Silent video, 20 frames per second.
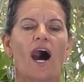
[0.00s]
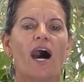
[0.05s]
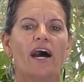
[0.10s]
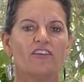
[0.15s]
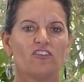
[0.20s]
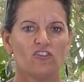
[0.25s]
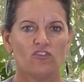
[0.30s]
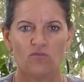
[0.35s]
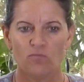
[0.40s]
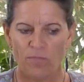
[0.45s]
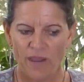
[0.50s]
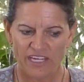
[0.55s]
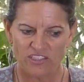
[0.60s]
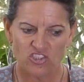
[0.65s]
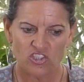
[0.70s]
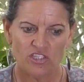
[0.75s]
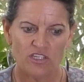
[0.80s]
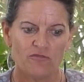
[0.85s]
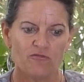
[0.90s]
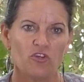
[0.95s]

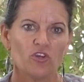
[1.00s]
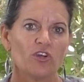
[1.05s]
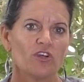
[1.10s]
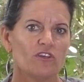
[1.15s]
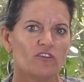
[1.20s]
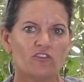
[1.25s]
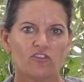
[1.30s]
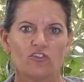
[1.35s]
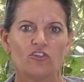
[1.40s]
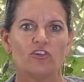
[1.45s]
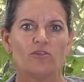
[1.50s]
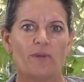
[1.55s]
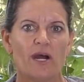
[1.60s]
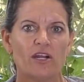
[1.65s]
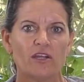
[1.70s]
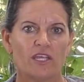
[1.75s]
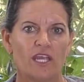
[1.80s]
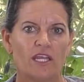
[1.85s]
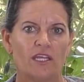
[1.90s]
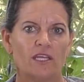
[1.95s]
especially if you're concerned
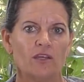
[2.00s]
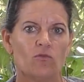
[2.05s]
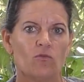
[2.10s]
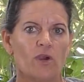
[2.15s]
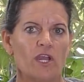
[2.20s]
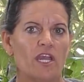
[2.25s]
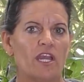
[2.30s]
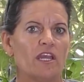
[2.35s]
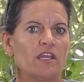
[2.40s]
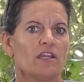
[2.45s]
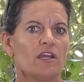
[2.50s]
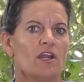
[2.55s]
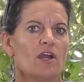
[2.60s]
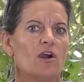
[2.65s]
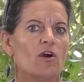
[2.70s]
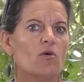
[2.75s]
about gaining weight,